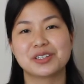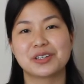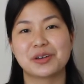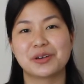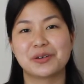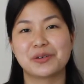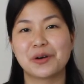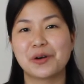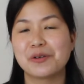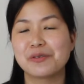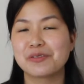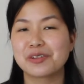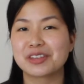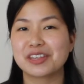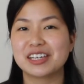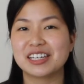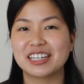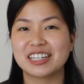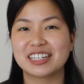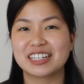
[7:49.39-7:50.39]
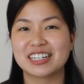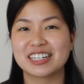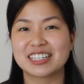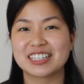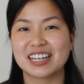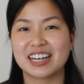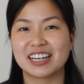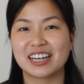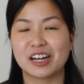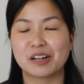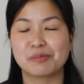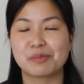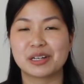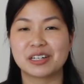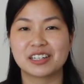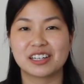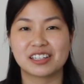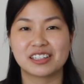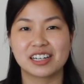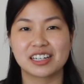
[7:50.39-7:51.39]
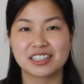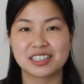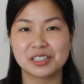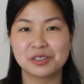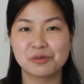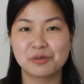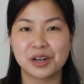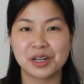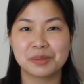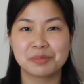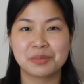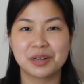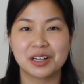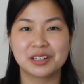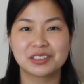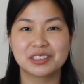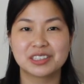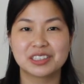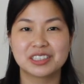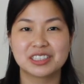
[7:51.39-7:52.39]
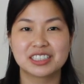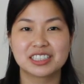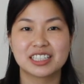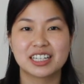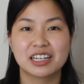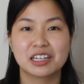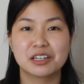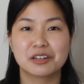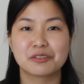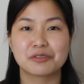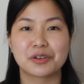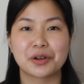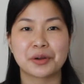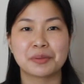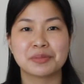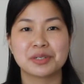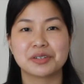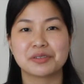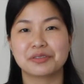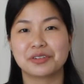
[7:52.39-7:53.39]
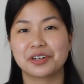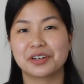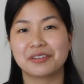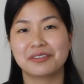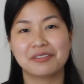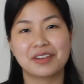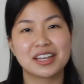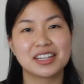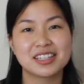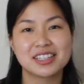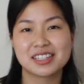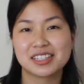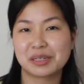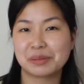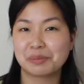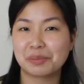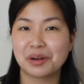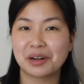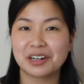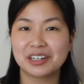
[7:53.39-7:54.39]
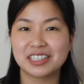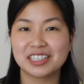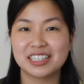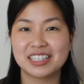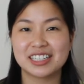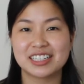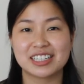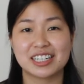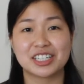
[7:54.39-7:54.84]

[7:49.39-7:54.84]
So over the years, I had been collecting wine bottles from different events and parties.